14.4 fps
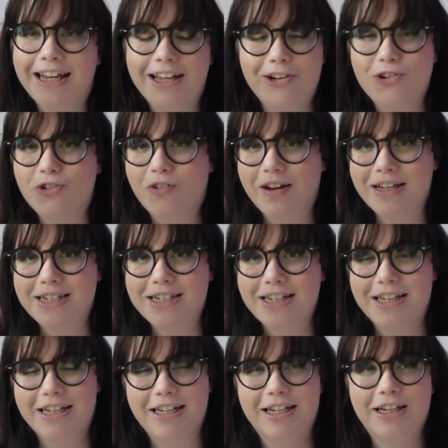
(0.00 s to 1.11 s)
interest
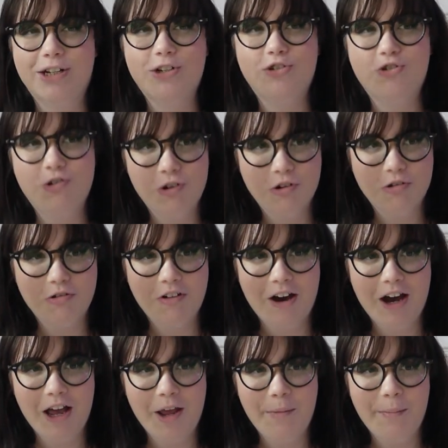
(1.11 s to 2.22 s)
in true
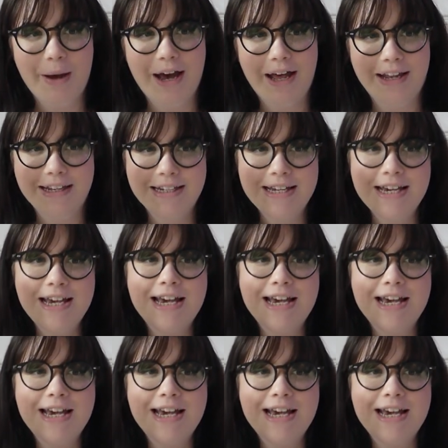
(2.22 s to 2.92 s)
crime and